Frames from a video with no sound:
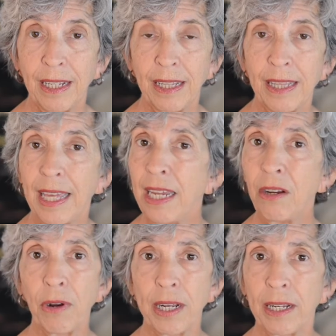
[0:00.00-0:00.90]
they
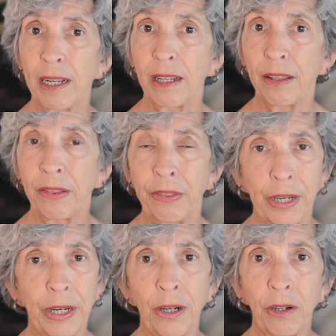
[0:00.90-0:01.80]
credit
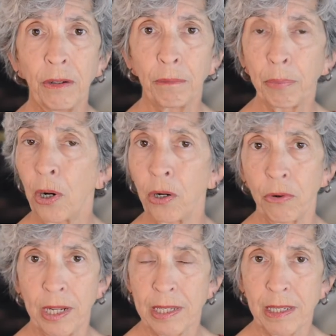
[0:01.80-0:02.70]
their
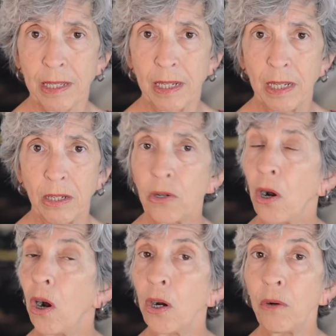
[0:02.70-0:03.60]
progress to
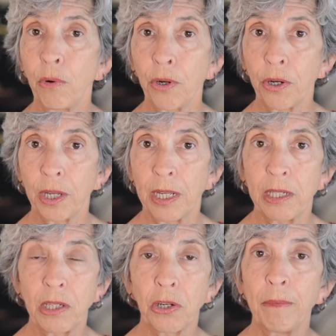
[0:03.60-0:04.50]
hard work and
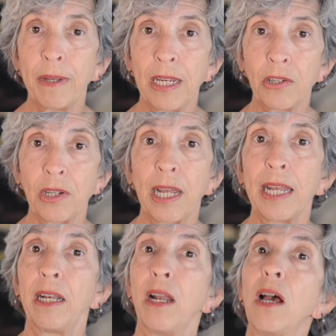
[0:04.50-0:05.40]
determination
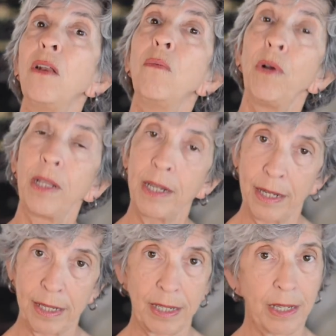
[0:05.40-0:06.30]
and an
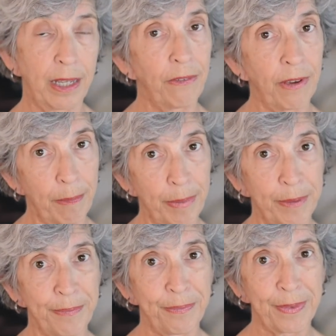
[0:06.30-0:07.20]
unwillingness to give up.
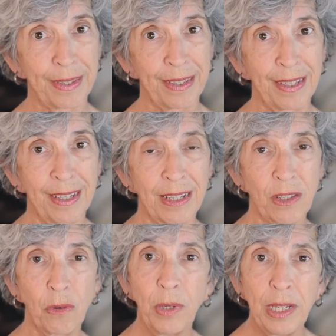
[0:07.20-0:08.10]

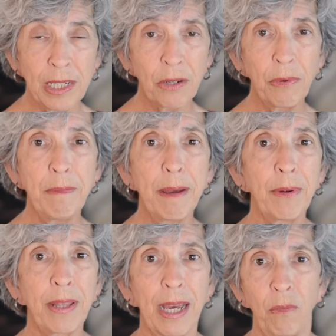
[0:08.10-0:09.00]
So we need to
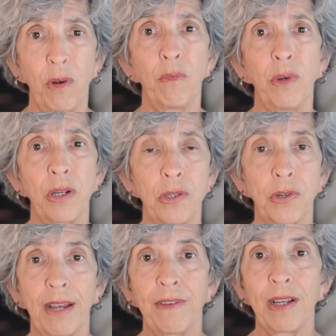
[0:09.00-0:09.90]
remember that when we're
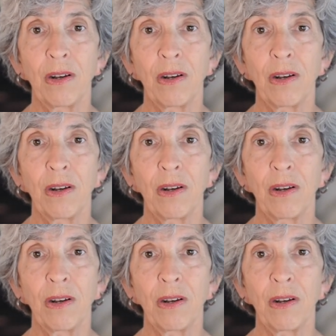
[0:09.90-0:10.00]
striving